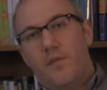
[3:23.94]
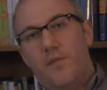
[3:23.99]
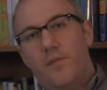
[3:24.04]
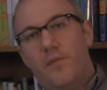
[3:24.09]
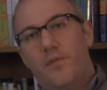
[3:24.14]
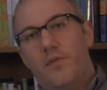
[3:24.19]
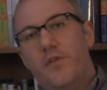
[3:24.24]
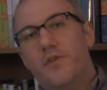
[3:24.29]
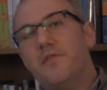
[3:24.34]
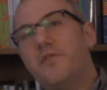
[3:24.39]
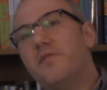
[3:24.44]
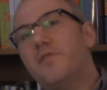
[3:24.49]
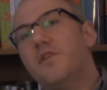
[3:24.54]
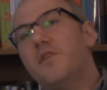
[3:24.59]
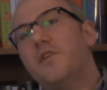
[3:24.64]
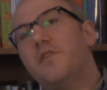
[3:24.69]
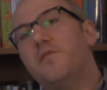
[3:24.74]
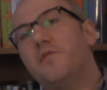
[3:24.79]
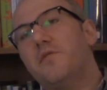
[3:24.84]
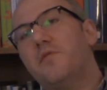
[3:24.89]
This is the
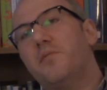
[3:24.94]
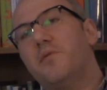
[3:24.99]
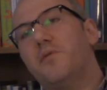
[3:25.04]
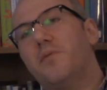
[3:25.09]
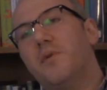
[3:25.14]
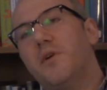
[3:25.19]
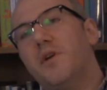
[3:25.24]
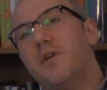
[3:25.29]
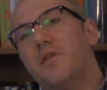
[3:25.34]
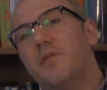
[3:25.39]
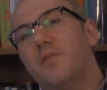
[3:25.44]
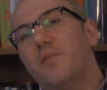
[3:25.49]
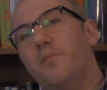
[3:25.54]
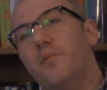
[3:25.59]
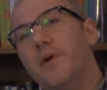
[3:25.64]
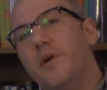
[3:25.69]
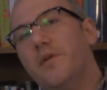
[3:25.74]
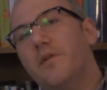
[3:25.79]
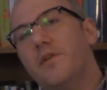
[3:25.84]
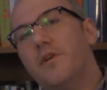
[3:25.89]
difference between
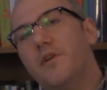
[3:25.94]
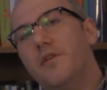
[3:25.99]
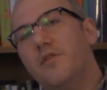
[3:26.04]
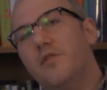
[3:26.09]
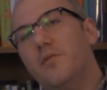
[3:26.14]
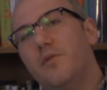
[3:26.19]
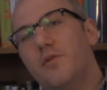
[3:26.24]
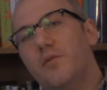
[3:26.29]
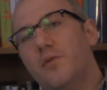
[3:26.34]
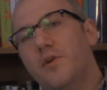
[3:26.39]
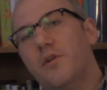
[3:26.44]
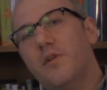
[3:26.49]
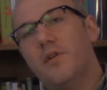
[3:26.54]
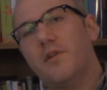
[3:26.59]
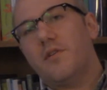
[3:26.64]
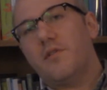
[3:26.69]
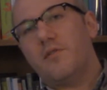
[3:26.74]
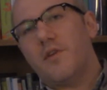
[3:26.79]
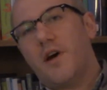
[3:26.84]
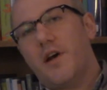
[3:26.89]
merely human will
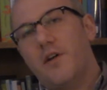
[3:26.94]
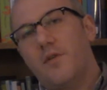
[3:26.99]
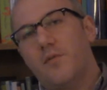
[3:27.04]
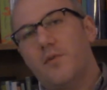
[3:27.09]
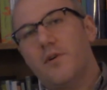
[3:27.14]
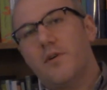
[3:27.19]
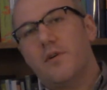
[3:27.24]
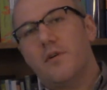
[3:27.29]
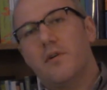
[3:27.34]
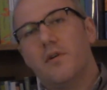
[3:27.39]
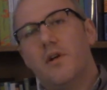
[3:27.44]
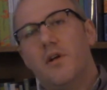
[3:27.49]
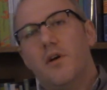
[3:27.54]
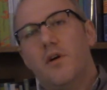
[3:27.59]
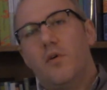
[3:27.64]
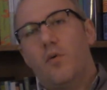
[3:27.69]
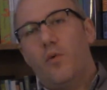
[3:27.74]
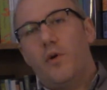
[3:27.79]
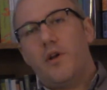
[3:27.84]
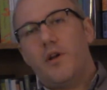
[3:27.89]
and divine will.
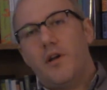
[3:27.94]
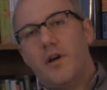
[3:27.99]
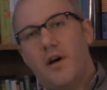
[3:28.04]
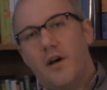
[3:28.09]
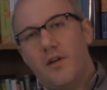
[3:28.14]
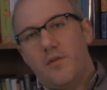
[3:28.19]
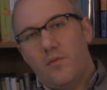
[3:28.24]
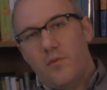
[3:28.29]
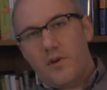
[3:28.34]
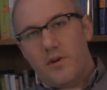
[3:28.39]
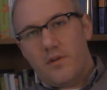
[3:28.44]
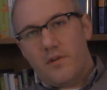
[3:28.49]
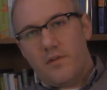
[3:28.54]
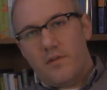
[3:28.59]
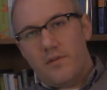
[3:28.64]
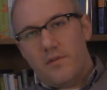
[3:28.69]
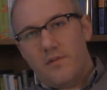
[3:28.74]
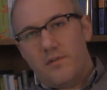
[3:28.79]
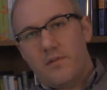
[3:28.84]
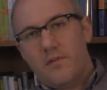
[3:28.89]
When God
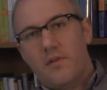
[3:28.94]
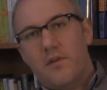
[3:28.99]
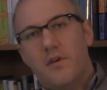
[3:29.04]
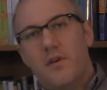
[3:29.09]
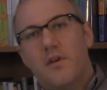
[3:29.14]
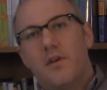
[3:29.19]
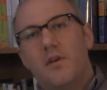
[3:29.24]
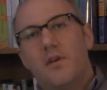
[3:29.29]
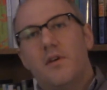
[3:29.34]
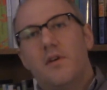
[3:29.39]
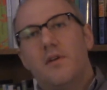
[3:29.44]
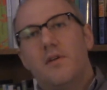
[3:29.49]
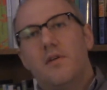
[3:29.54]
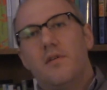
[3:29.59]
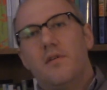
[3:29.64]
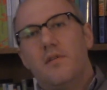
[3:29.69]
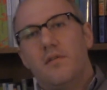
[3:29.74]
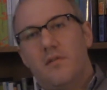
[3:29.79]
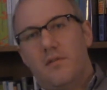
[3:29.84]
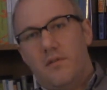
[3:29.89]
wills,
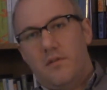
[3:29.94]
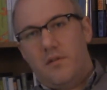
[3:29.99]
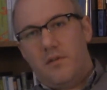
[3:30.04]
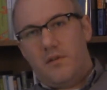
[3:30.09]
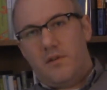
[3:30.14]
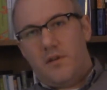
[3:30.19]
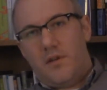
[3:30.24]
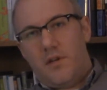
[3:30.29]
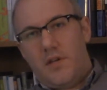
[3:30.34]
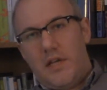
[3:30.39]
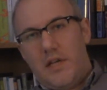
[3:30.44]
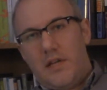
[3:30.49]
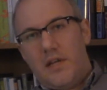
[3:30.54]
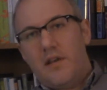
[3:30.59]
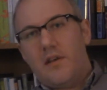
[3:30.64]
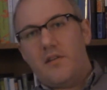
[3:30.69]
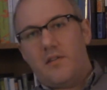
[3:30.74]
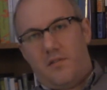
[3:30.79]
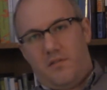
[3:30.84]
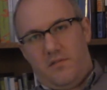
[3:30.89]
it
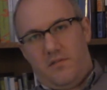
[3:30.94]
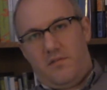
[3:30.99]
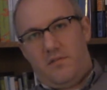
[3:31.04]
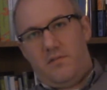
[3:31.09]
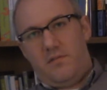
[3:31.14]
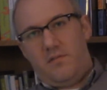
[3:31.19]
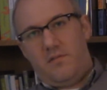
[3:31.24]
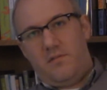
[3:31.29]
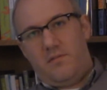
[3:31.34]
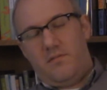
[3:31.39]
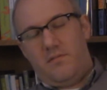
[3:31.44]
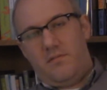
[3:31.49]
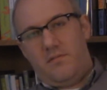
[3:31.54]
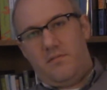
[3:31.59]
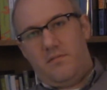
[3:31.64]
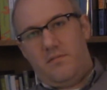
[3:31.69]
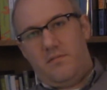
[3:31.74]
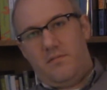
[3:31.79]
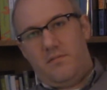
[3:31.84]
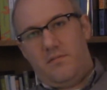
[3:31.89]
is.
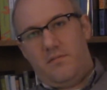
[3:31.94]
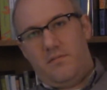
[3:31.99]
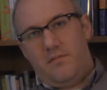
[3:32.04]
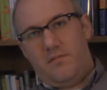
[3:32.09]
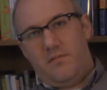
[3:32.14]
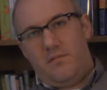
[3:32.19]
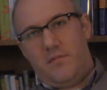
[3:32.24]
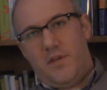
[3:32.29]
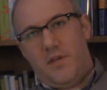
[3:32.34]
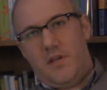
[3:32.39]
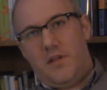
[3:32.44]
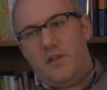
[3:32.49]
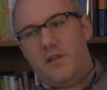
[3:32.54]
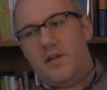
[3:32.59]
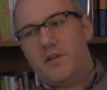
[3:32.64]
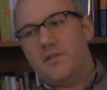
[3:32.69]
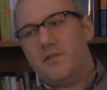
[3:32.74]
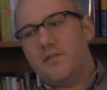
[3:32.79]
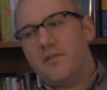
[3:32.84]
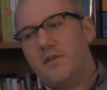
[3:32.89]

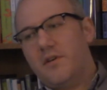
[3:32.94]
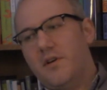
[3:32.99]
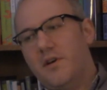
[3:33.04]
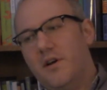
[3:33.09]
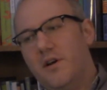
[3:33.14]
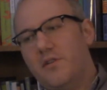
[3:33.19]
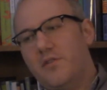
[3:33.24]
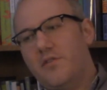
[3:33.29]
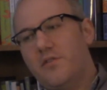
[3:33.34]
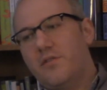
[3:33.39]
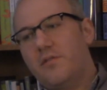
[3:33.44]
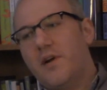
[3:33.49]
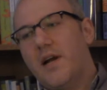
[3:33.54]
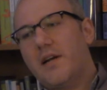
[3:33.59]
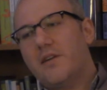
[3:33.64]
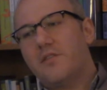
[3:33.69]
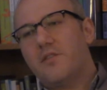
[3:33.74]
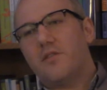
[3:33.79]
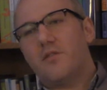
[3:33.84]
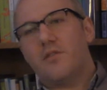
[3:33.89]
There's a
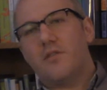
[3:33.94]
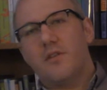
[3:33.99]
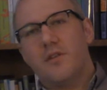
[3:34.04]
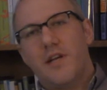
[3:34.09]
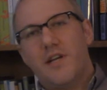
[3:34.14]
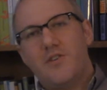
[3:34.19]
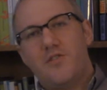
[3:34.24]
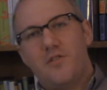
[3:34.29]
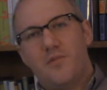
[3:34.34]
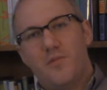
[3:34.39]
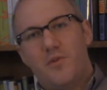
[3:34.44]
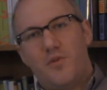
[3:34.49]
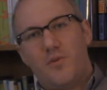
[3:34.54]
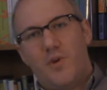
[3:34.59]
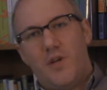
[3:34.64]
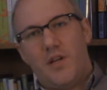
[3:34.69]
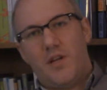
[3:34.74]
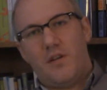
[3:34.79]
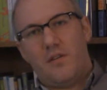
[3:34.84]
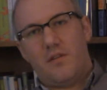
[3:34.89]
direct correlation
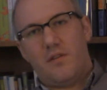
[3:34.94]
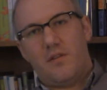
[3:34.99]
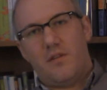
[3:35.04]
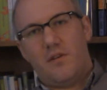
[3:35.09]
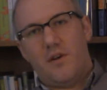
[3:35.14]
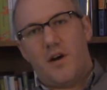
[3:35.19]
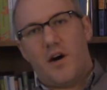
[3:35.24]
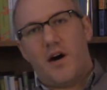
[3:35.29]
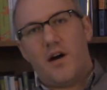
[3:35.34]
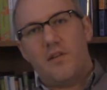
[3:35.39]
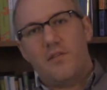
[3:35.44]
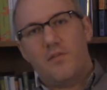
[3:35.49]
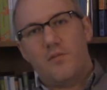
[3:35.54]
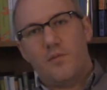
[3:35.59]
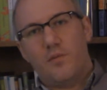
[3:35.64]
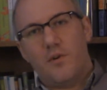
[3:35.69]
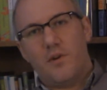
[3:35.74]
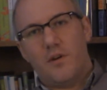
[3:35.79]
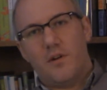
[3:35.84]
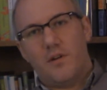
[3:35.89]
between God's
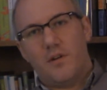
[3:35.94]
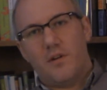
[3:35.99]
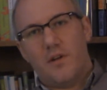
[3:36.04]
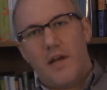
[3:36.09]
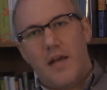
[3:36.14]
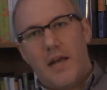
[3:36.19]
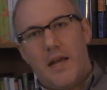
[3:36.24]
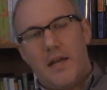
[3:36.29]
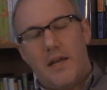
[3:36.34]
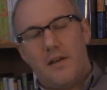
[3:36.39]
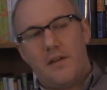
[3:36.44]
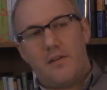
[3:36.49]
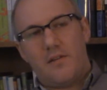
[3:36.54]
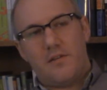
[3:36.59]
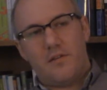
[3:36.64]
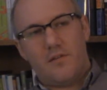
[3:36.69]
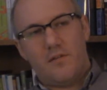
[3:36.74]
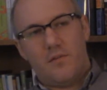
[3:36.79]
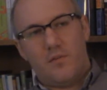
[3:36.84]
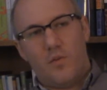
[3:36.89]
will and
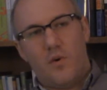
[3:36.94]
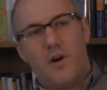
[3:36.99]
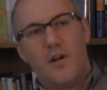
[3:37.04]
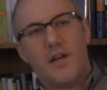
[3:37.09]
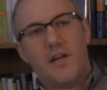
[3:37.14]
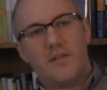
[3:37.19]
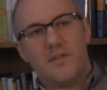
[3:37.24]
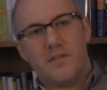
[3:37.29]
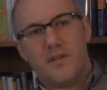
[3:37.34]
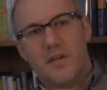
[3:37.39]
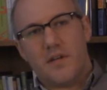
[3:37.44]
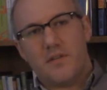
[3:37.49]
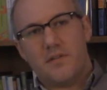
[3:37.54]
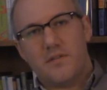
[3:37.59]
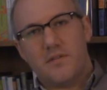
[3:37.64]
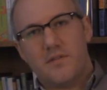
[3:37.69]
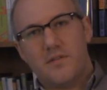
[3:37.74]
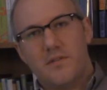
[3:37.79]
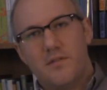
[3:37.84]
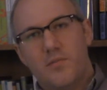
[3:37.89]
what
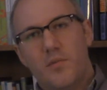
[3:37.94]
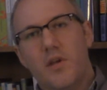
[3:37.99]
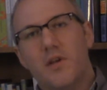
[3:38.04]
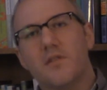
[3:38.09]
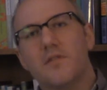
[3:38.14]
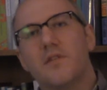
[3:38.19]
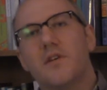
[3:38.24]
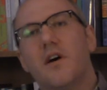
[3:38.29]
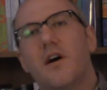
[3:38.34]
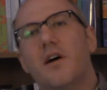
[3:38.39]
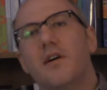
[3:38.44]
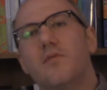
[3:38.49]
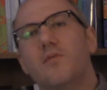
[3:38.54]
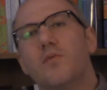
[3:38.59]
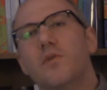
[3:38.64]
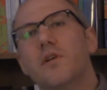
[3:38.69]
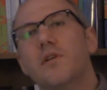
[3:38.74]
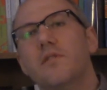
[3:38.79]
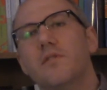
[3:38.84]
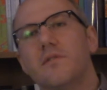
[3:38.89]
exists, because God
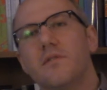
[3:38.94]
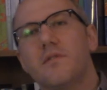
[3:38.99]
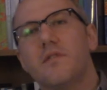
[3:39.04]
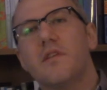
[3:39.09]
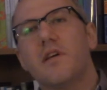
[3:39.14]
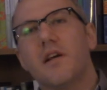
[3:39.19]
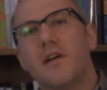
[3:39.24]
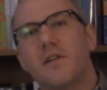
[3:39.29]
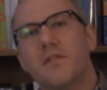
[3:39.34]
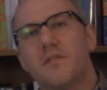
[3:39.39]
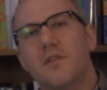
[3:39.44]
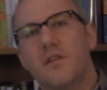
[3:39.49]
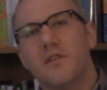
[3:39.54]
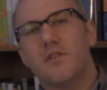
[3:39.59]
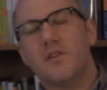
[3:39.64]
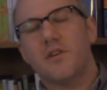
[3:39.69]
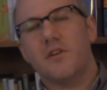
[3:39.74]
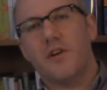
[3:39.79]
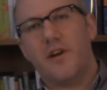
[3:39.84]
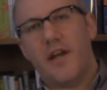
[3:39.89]
wills things
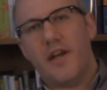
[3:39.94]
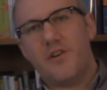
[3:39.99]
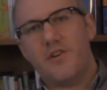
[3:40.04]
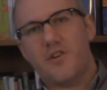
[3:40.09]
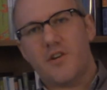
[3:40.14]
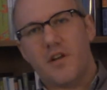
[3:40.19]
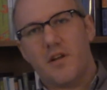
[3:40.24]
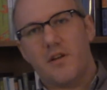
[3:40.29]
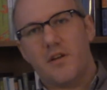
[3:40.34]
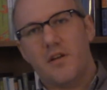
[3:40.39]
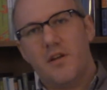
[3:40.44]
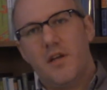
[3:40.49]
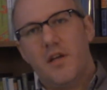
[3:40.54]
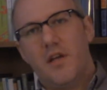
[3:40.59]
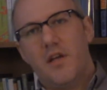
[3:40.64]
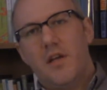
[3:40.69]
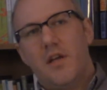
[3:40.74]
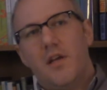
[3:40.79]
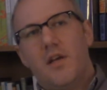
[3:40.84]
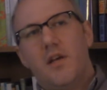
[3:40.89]
into creation.
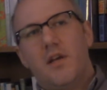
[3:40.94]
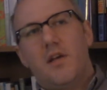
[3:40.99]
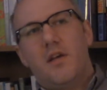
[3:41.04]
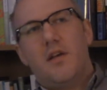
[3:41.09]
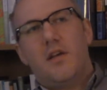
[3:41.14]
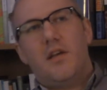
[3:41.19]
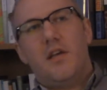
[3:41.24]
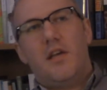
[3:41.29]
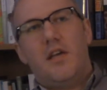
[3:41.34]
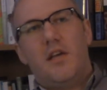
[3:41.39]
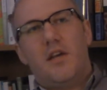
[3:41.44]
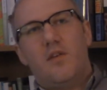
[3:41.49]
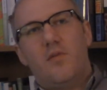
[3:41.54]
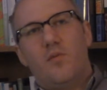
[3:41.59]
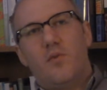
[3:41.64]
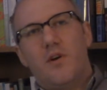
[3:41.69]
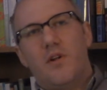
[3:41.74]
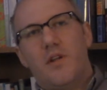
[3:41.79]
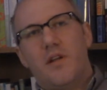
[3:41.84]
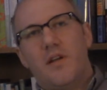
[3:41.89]
He can
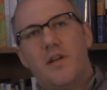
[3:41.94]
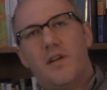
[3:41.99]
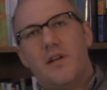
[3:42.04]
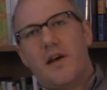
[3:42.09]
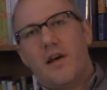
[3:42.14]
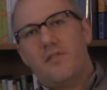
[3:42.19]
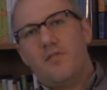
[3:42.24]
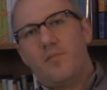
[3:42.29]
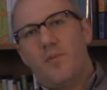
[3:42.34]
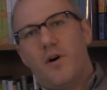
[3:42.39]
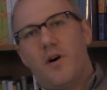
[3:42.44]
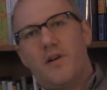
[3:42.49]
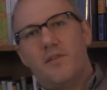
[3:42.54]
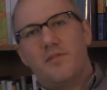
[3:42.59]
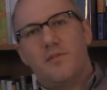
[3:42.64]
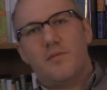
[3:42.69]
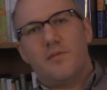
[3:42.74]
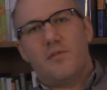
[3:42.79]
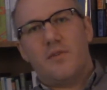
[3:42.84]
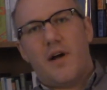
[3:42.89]
will it as
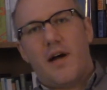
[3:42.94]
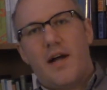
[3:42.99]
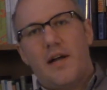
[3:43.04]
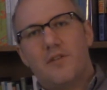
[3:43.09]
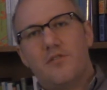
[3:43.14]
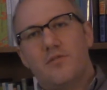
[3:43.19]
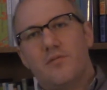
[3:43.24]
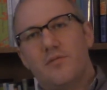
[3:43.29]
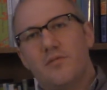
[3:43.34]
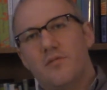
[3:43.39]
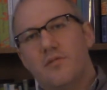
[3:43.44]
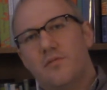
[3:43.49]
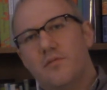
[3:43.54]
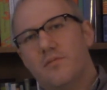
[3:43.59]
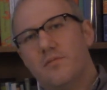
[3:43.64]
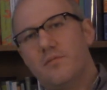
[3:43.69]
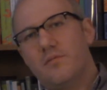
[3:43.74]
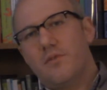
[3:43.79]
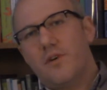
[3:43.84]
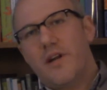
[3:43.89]
possible, actual,
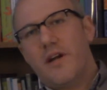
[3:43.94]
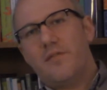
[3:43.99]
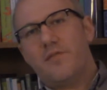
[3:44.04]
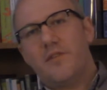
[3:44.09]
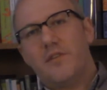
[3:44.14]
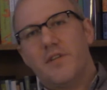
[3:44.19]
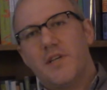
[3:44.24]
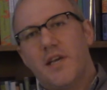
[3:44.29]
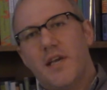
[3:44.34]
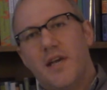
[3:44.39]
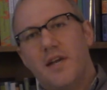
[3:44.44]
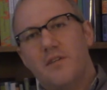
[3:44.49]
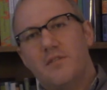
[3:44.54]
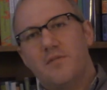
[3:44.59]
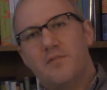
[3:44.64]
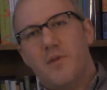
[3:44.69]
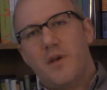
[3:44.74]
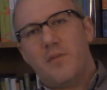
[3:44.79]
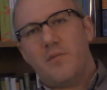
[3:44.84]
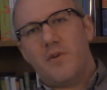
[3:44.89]
whatever the
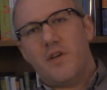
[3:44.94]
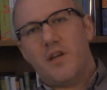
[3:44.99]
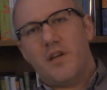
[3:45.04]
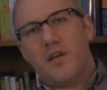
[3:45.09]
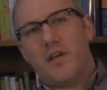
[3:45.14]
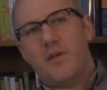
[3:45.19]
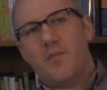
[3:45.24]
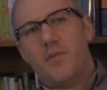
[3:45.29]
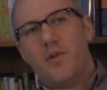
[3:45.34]
case may be.